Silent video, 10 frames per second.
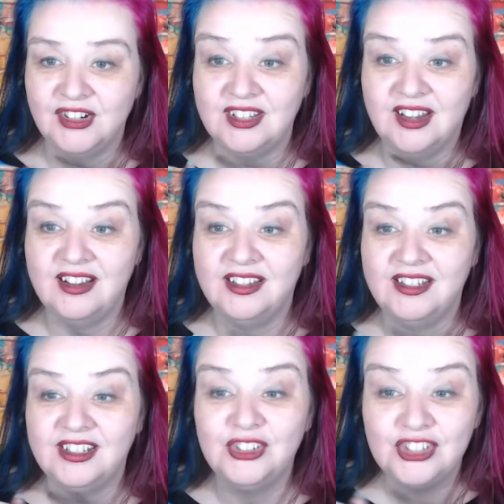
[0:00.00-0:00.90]
starting
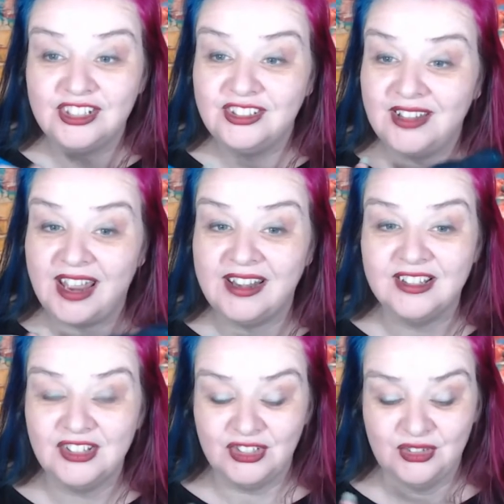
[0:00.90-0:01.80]
in June and
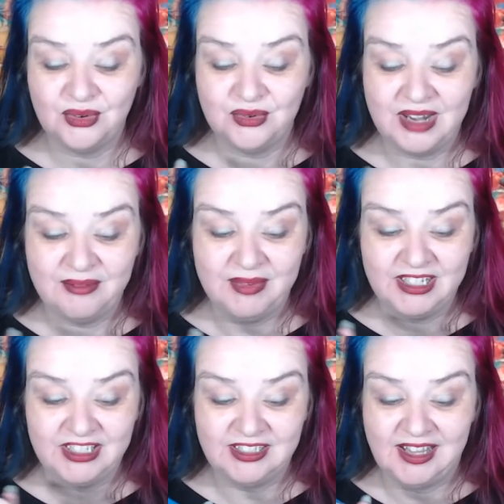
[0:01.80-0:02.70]
it's sold out
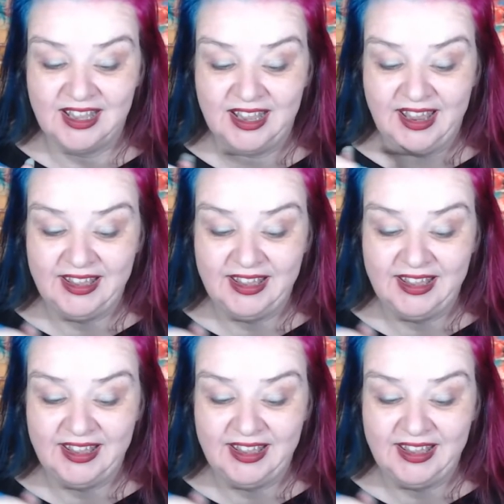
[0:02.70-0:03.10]
by July.